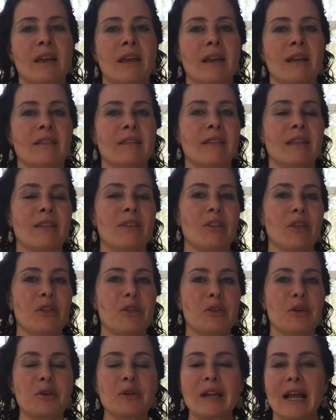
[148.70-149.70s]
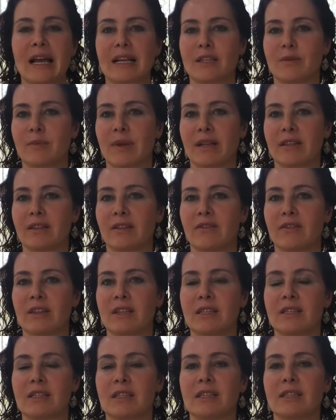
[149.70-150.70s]
And then the third aspect of
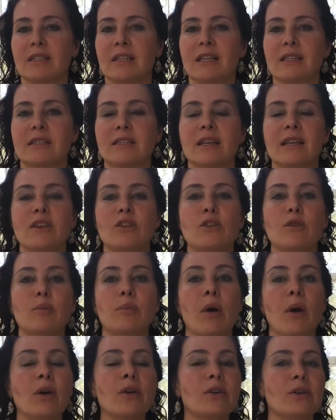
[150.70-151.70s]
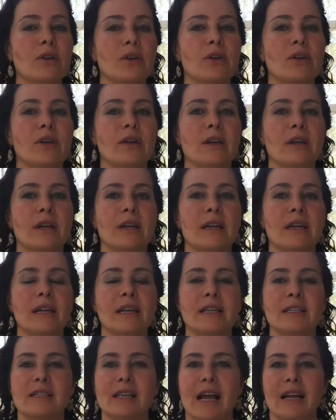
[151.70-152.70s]
this is, let's say your partner
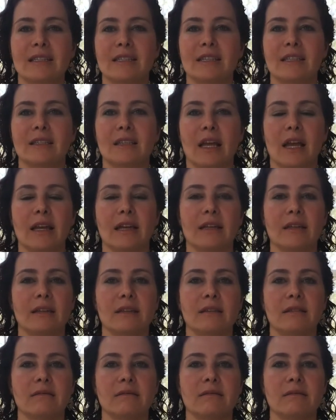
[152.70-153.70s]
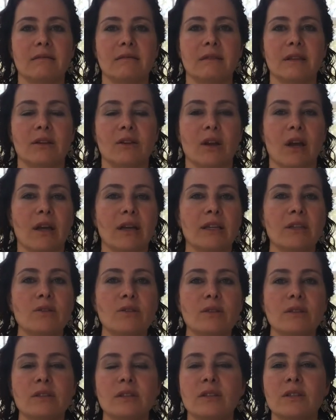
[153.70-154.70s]
is acting like they're not
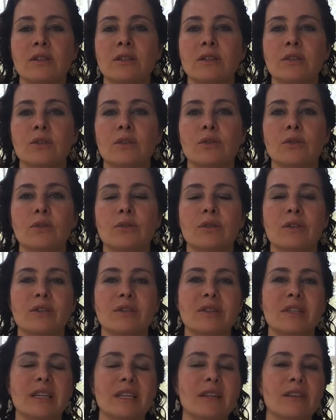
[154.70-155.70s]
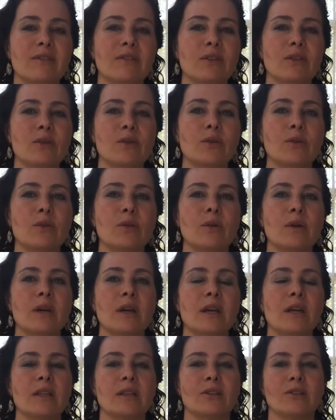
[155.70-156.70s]
interested in you, they're sick of you,
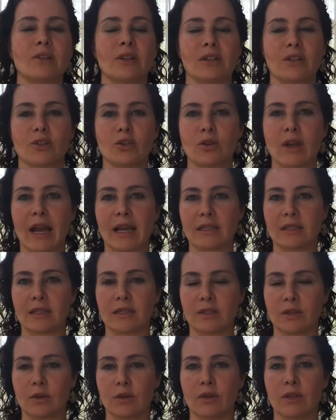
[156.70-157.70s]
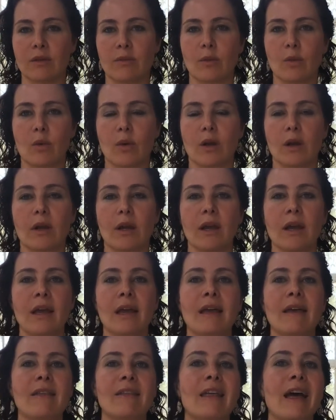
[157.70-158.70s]
they're not attracted to you anymore.
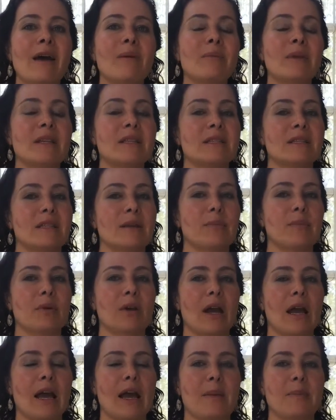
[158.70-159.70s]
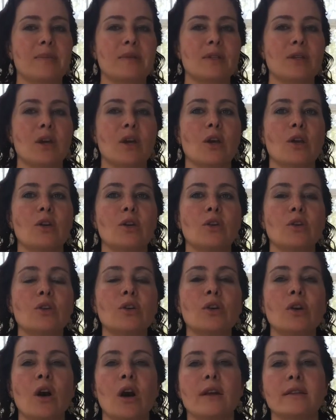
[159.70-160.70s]
That means that perhaps you're
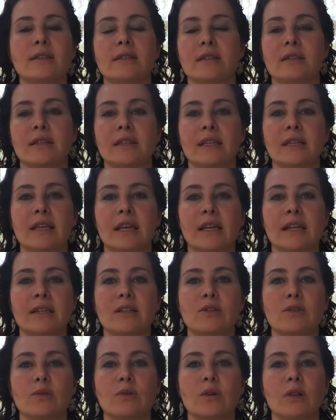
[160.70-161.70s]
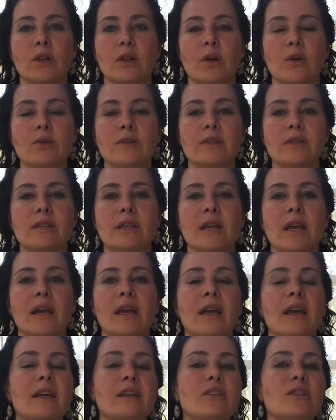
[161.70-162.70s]
constantly getting too close
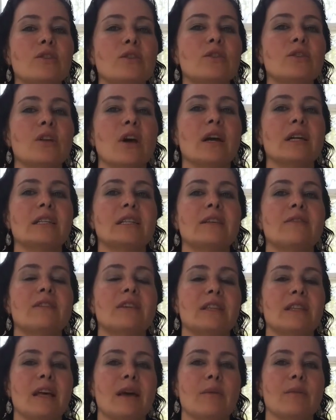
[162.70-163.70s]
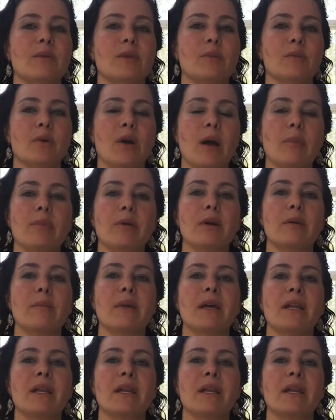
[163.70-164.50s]
and you're not giving them the proper